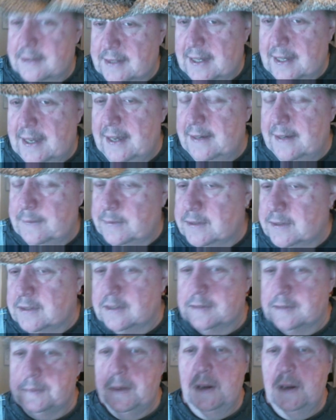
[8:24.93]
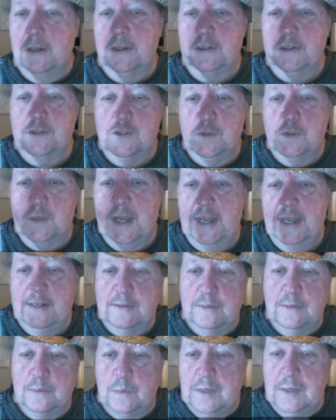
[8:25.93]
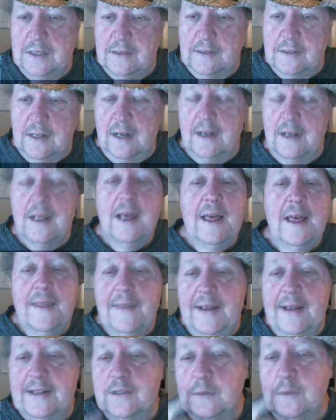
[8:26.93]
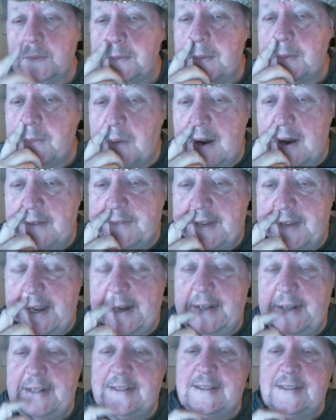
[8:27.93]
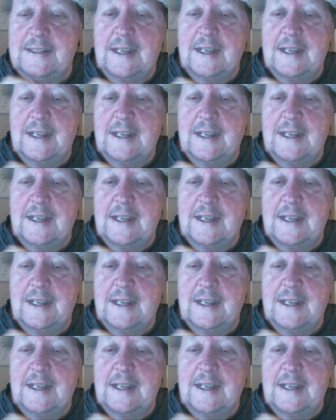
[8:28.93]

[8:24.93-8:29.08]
kit was a smaller suitcase with wheels on it. That's one my wife carries,